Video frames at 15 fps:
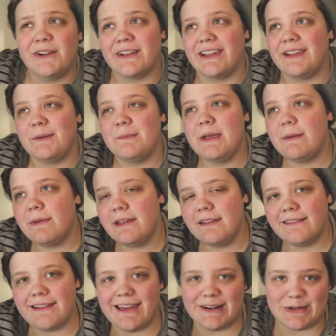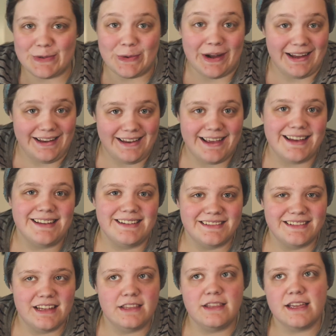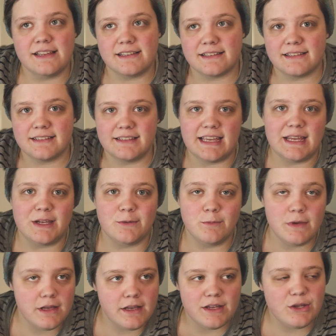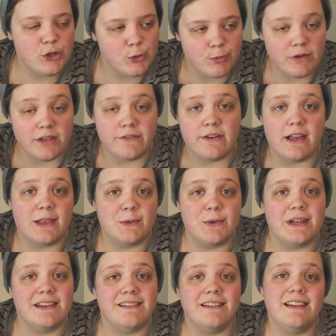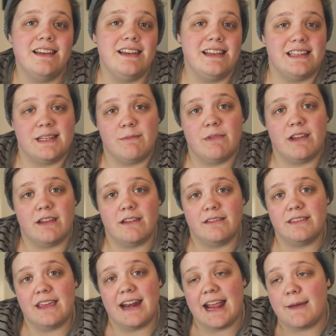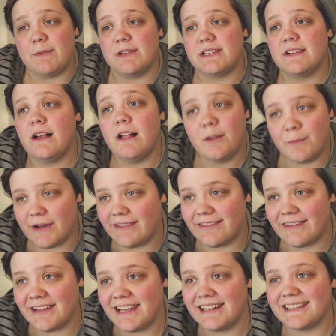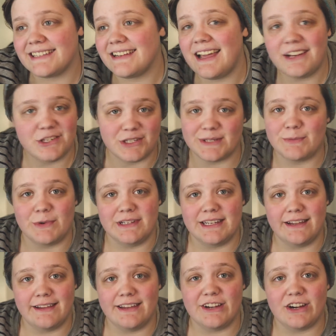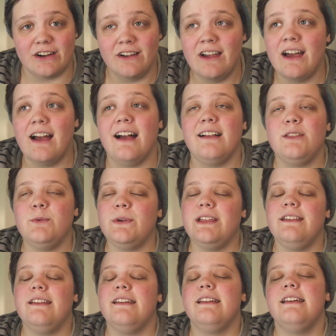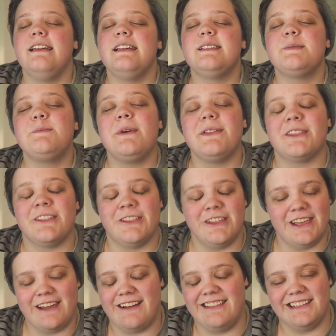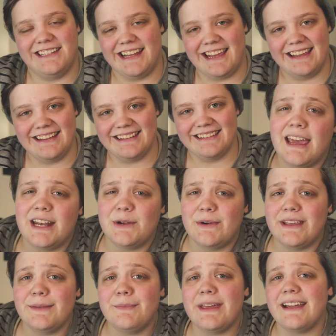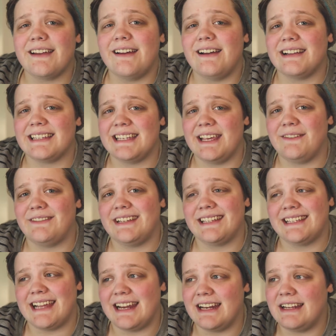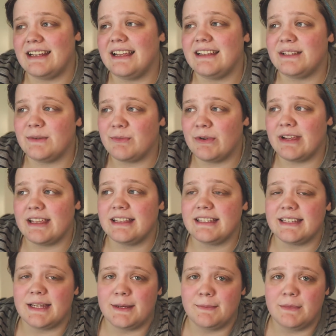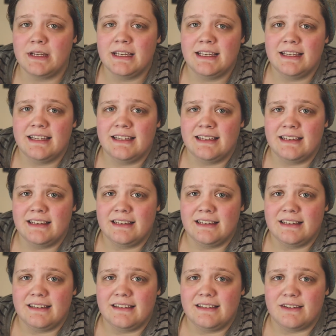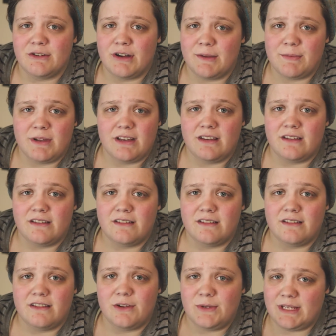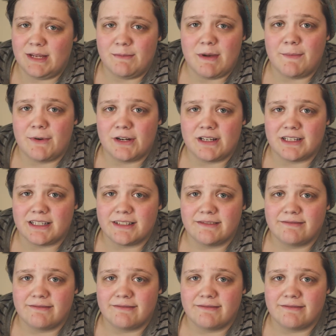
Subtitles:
Okay, maybe not quite yet, unless, like me, you believe Halloween is something that happens all month and is not just one day a year. Halloween is a monthly holiday. Anyway, the Blackhawks have decided to bring in some creepy new team members.